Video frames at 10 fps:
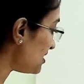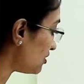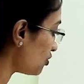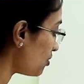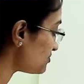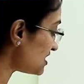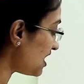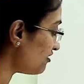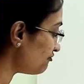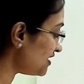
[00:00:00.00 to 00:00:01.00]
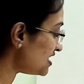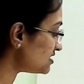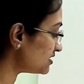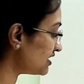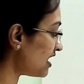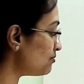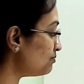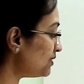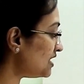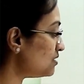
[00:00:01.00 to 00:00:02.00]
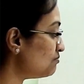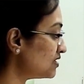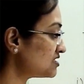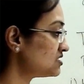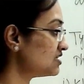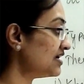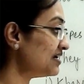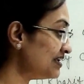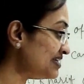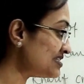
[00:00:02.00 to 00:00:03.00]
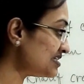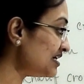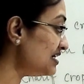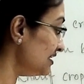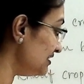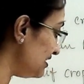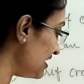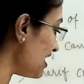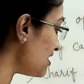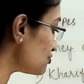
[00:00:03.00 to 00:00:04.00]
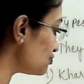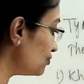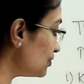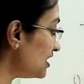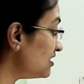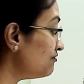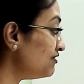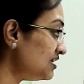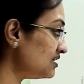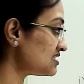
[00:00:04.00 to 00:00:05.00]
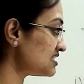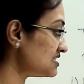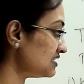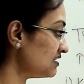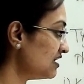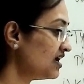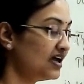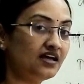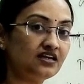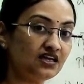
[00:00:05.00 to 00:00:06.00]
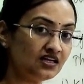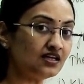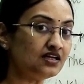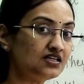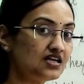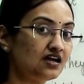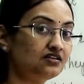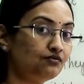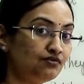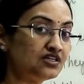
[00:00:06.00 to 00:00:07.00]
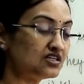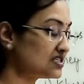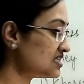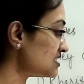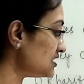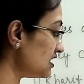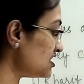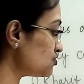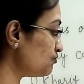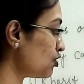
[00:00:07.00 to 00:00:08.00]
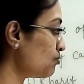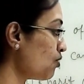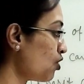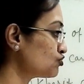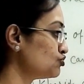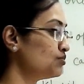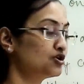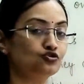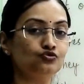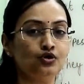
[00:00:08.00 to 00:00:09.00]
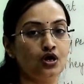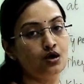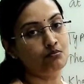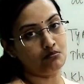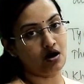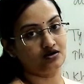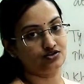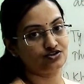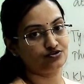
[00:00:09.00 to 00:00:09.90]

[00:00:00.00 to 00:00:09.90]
crops are wheat, gram, pea, mustard and linseed. They are sown in a winter season, and in India the winter season is from October to March.